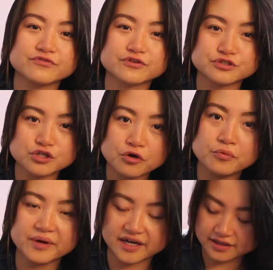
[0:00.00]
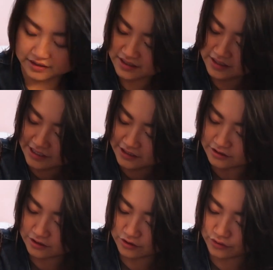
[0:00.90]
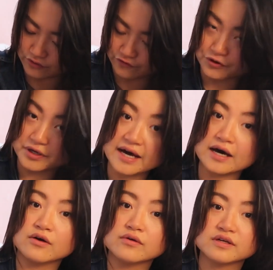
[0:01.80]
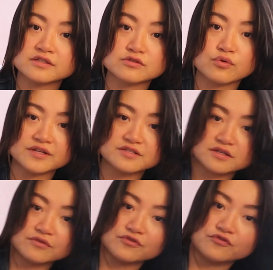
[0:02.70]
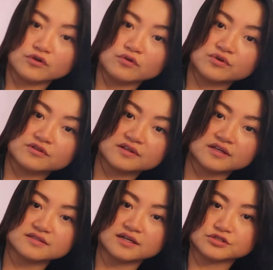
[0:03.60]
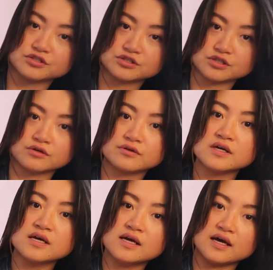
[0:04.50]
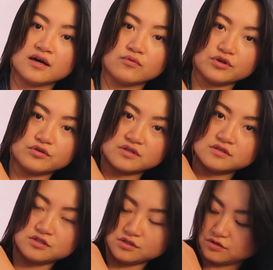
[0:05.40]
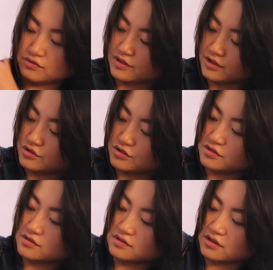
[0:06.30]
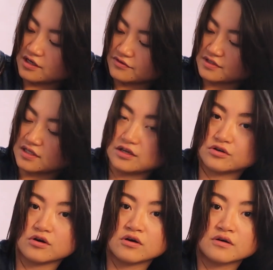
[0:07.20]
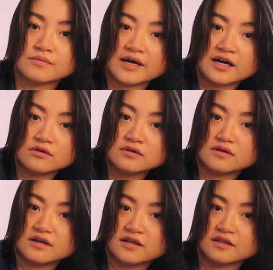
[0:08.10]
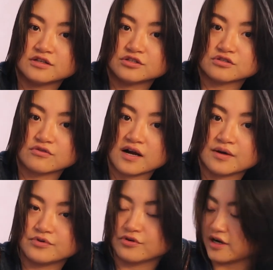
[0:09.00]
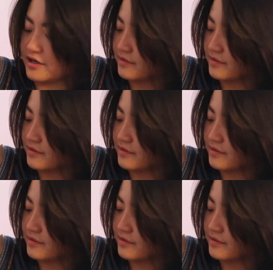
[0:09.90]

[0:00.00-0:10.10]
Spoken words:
for a tote bag. So for now, it's quite stuffed full with the things that I just showed. And what you can do is just kind of snake your arm out and then just grab your